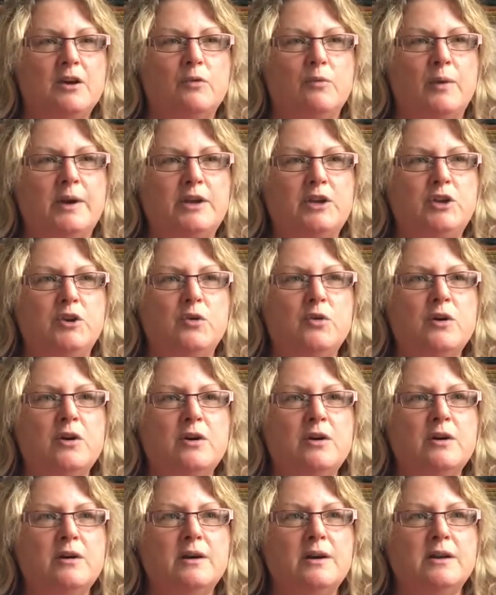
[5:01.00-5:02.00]
When
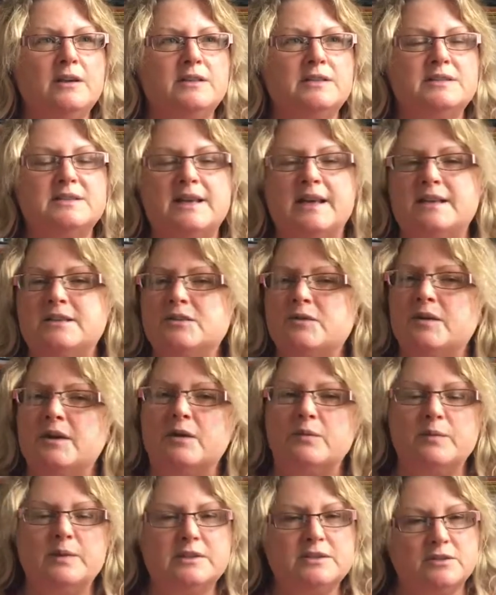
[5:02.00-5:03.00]
you're, say, doing
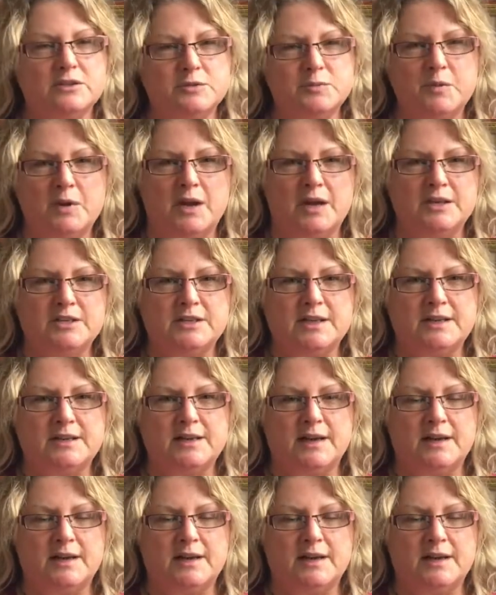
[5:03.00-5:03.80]
a research project,